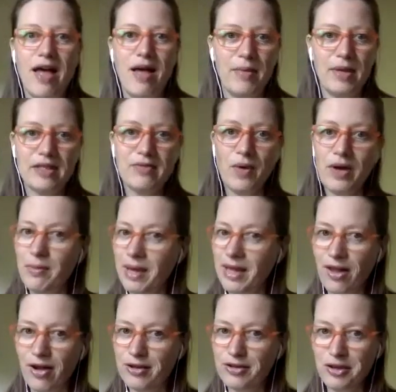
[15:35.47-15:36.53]
it's one of my
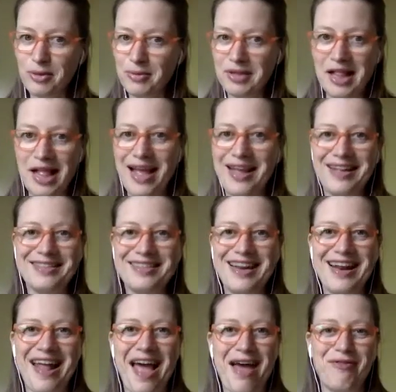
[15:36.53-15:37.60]
long-term clients that
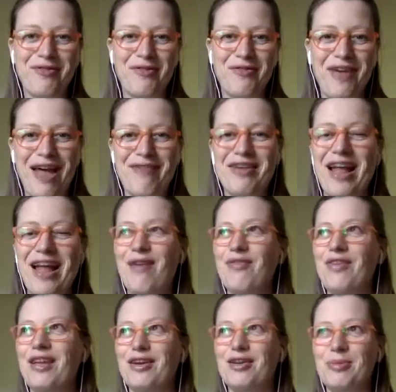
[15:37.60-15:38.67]
I'd had for 5.5
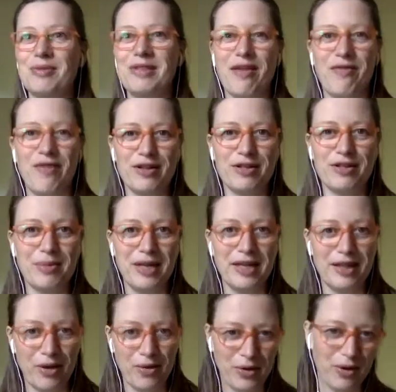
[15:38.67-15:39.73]
years, but they found somebody
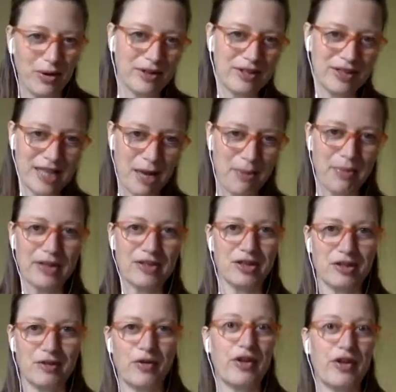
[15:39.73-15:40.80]
local to take
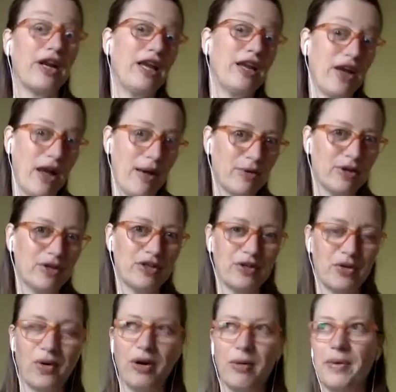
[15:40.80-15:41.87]
pictures for their e-commerce store.